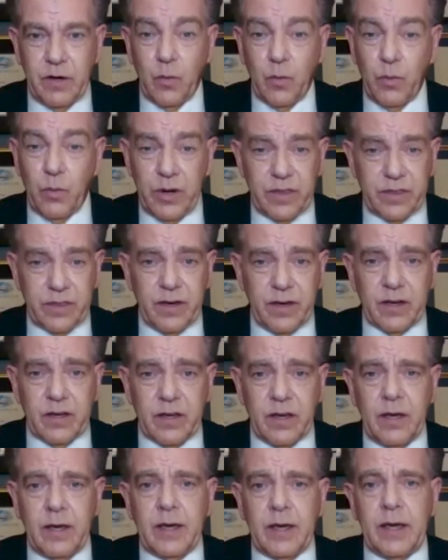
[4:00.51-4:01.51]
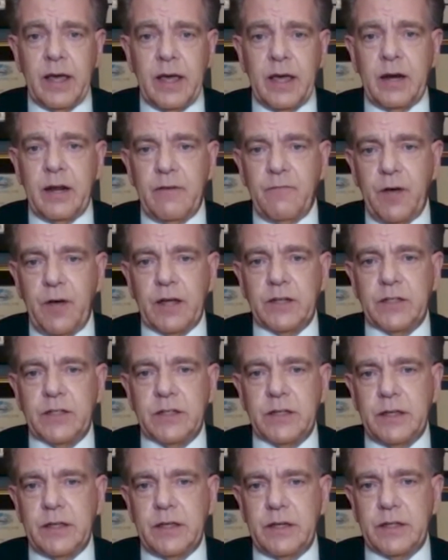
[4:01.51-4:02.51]
we think, in
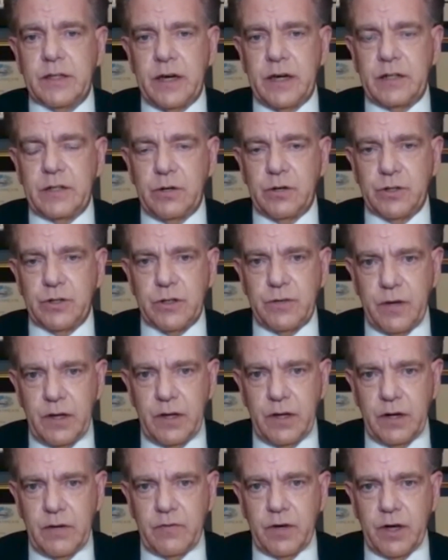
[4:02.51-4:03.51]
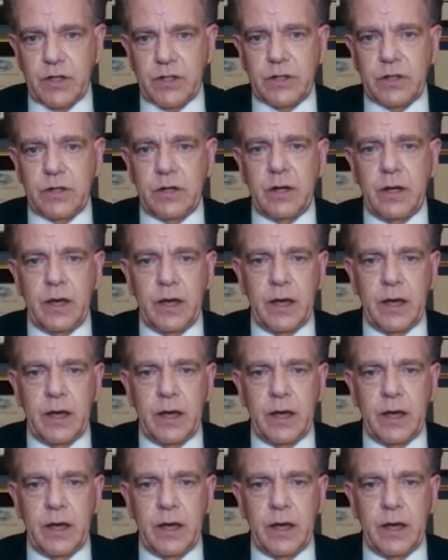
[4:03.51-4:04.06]
advancing these ideas of innovation